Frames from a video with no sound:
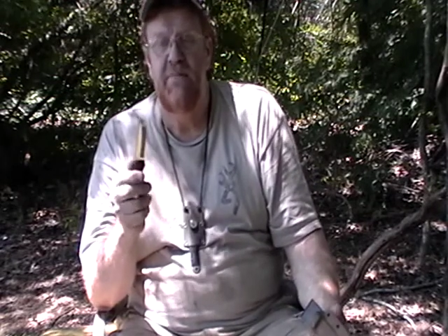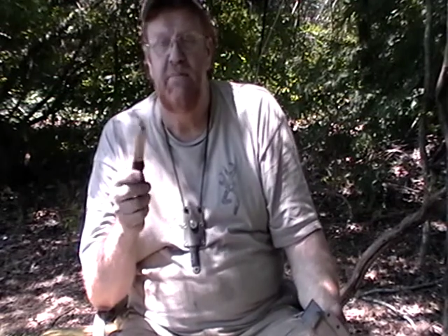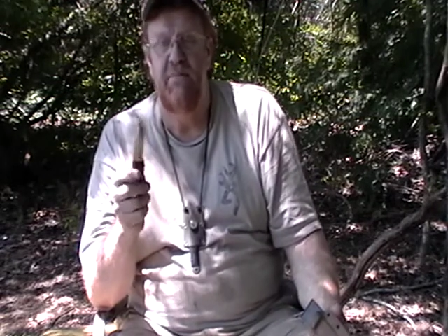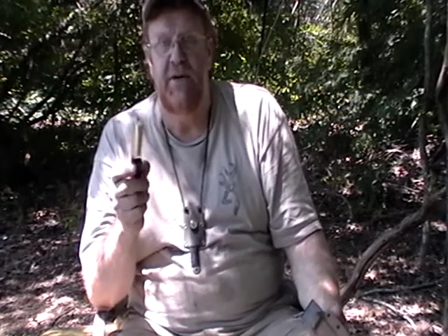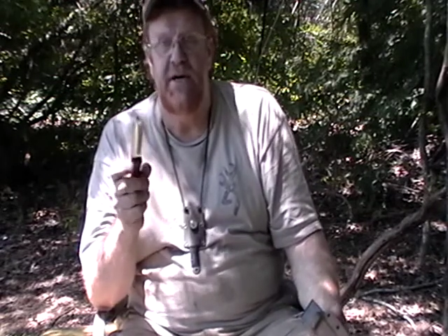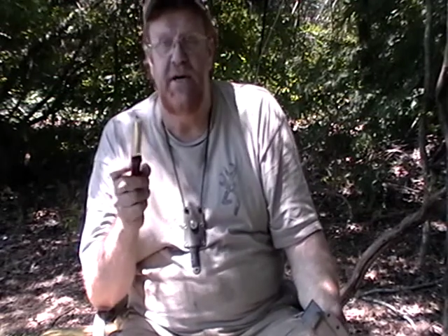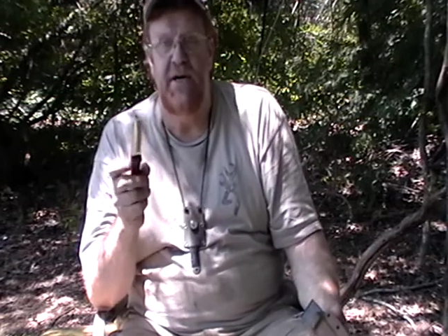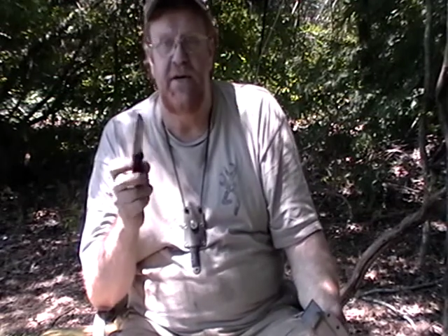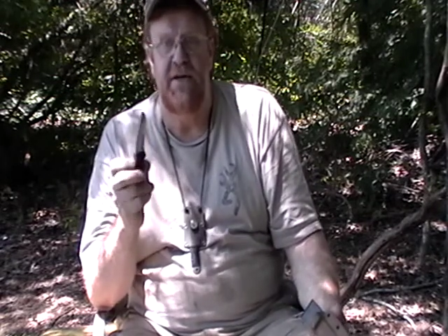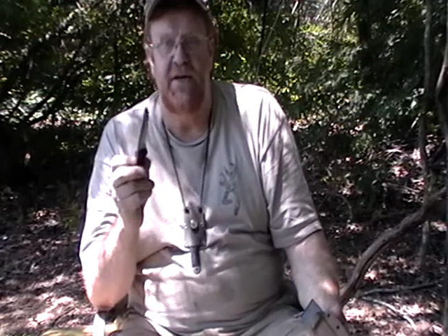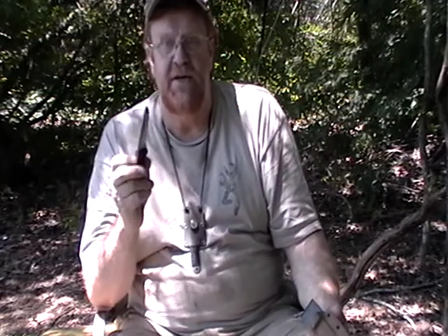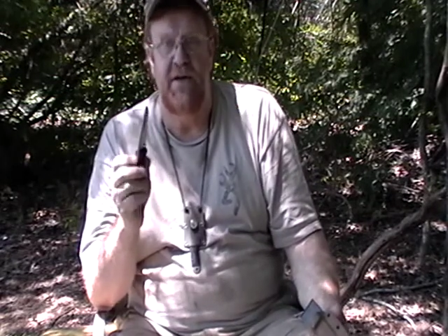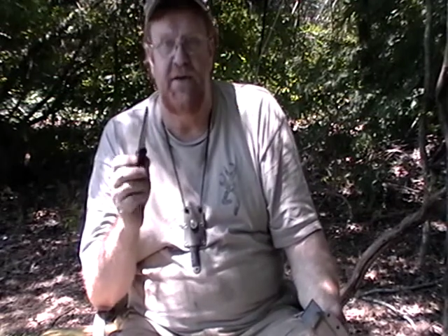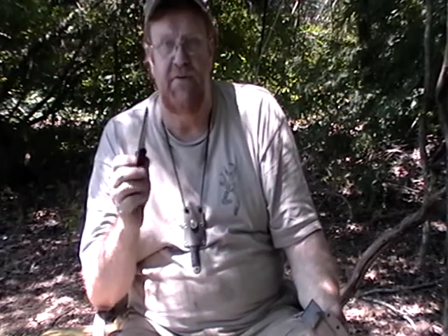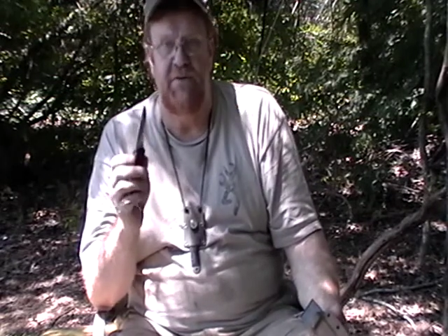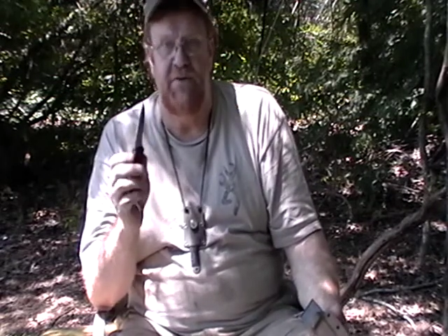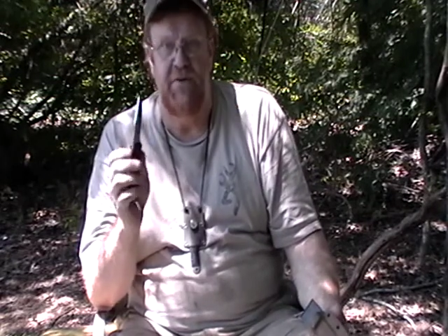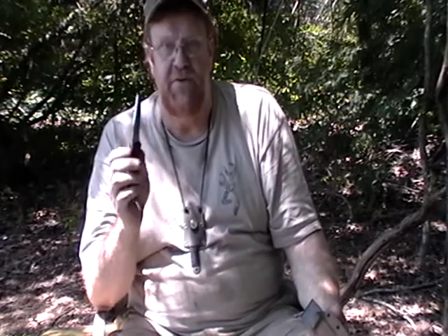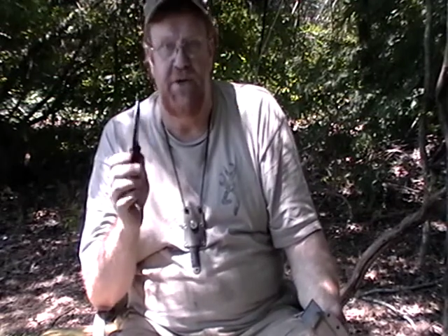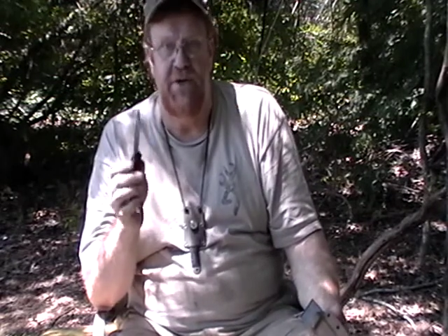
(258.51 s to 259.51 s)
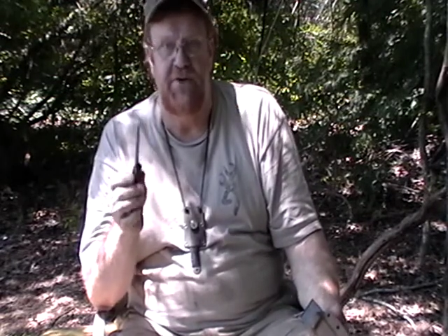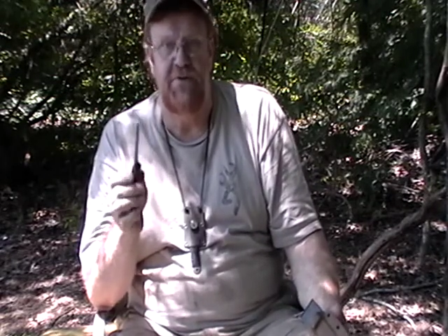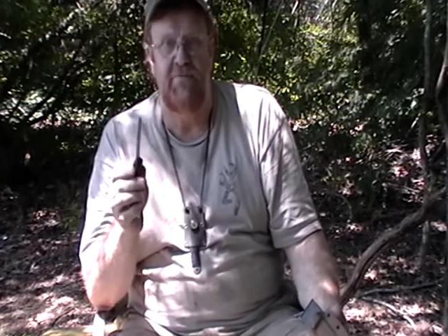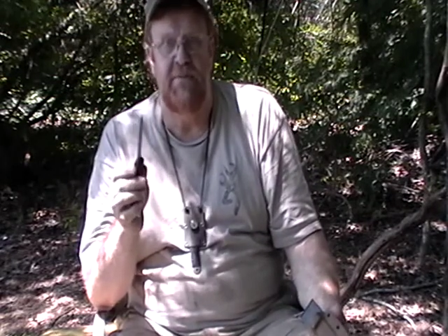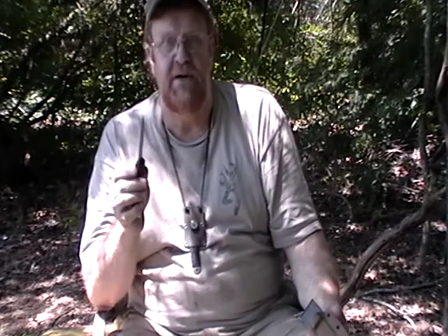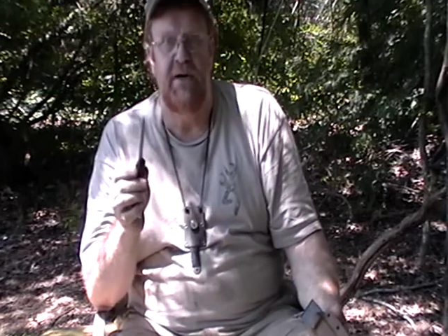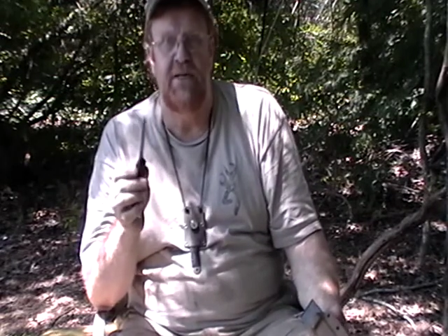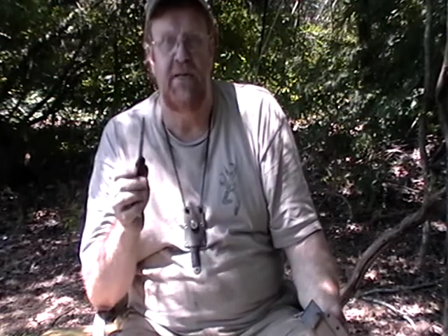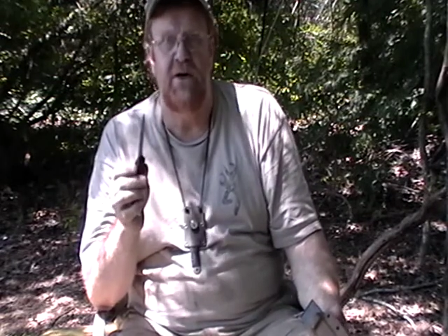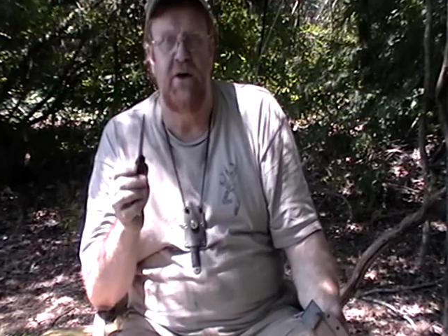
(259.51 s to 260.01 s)
but for this
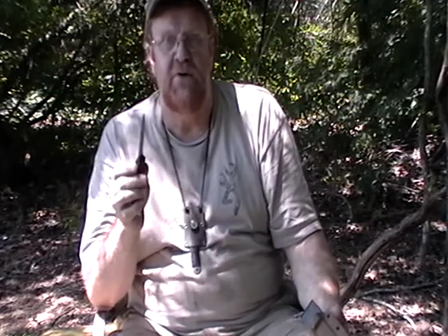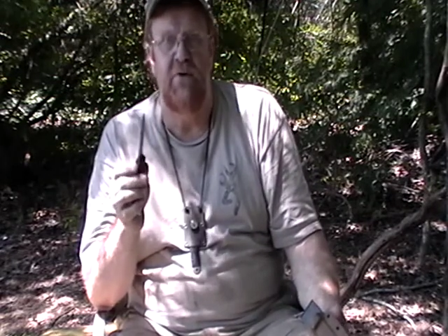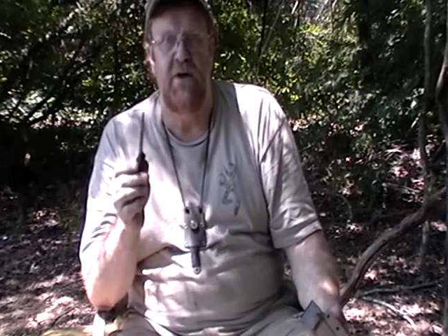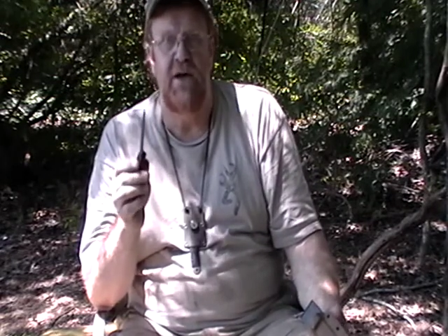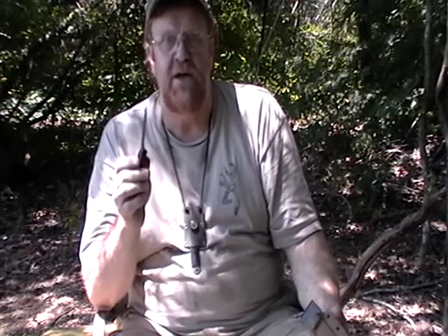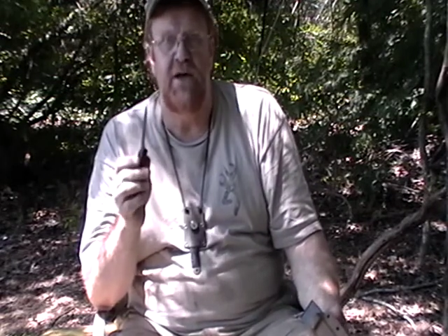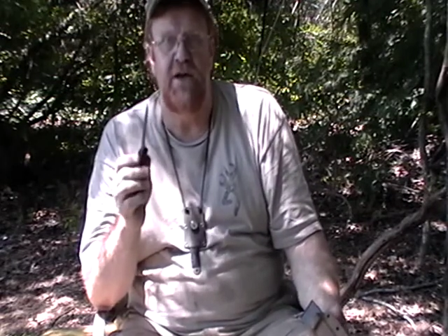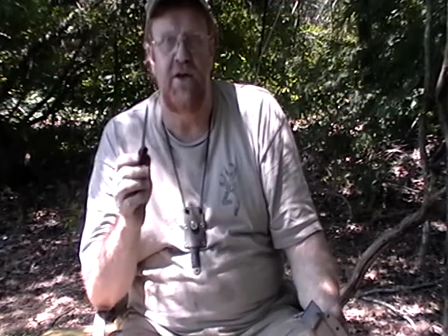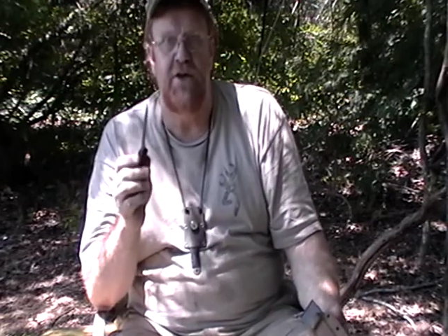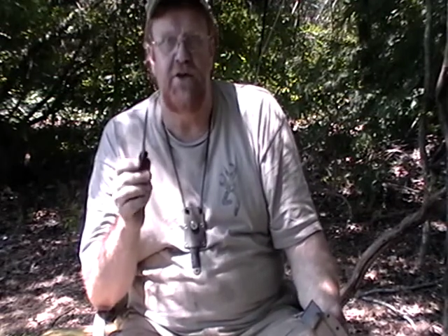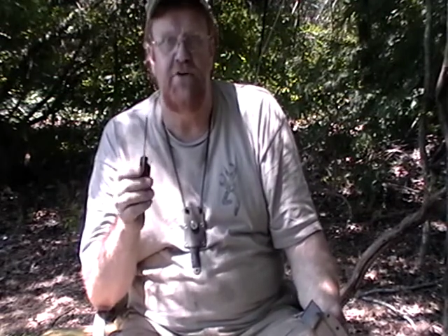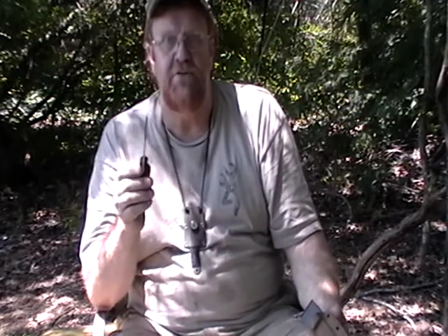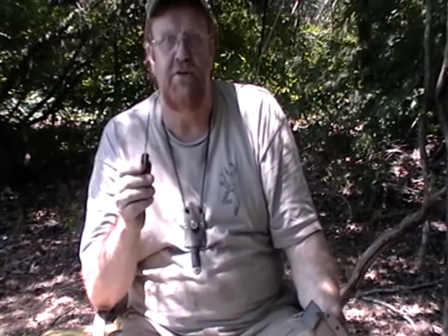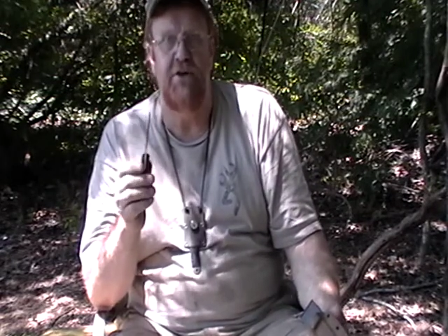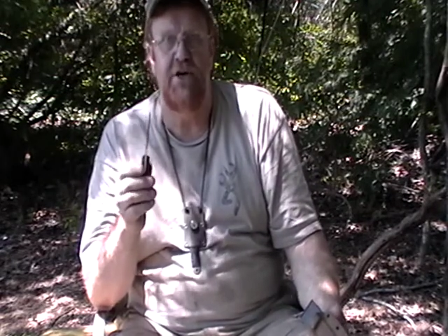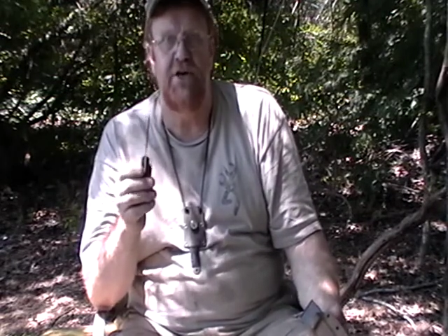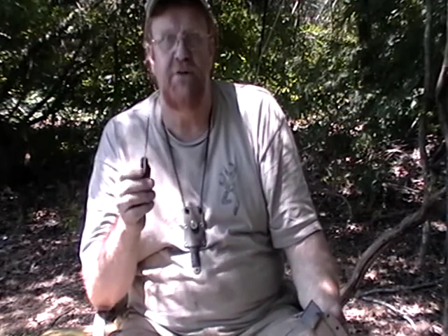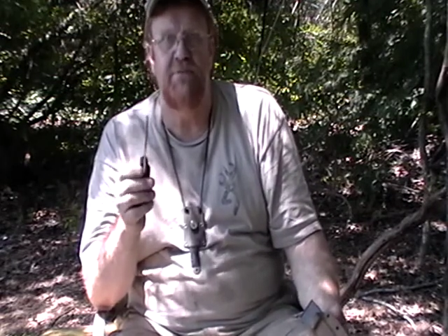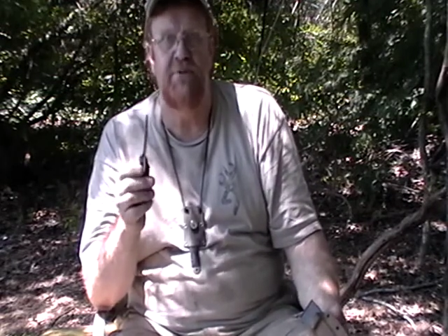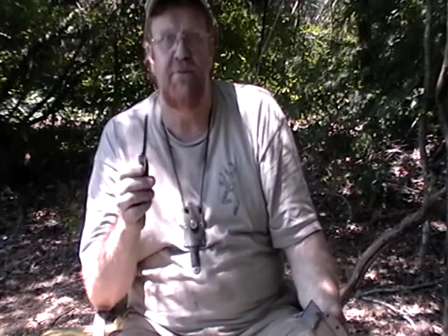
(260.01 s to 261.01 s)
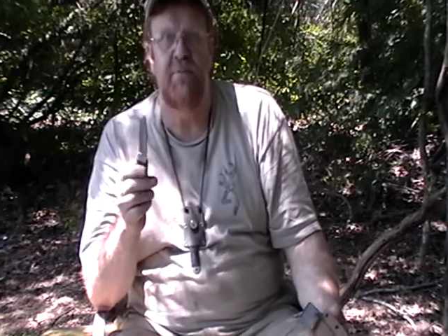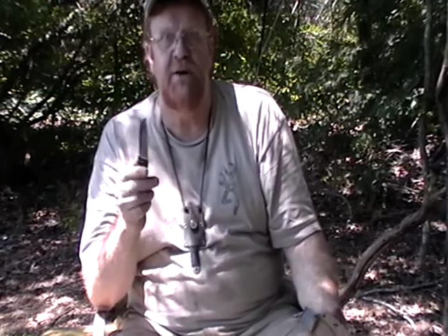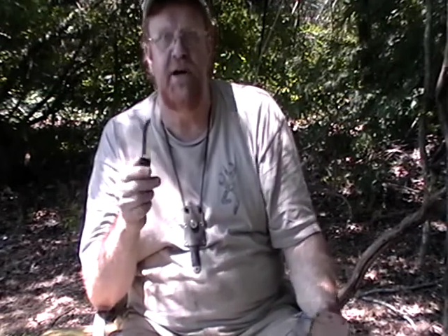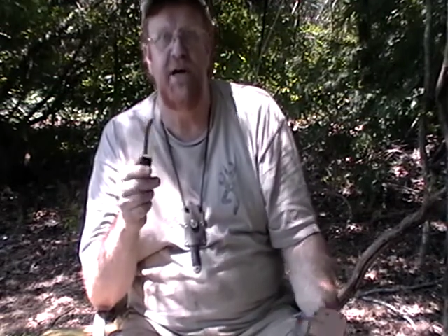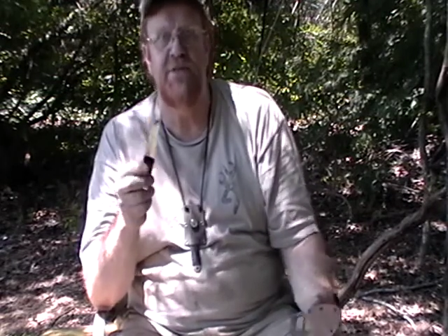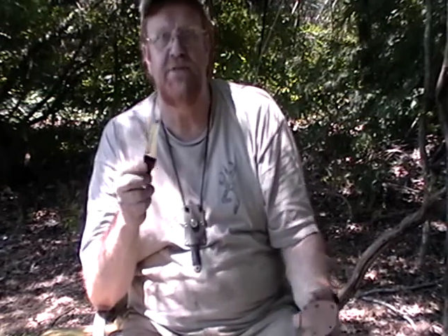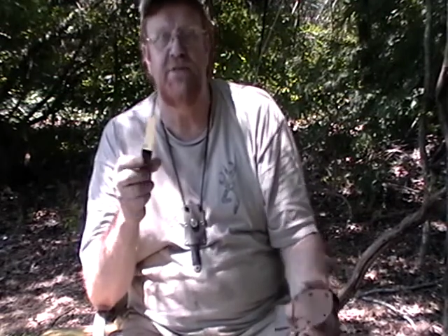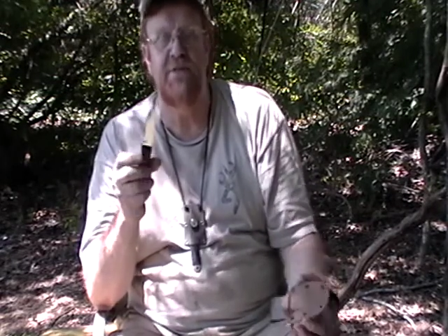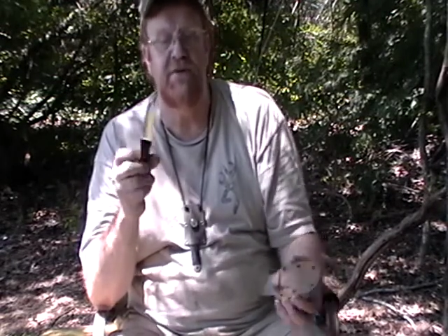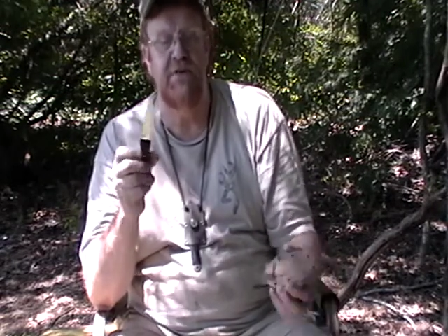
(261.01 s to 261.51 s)
month only in a YouTube special,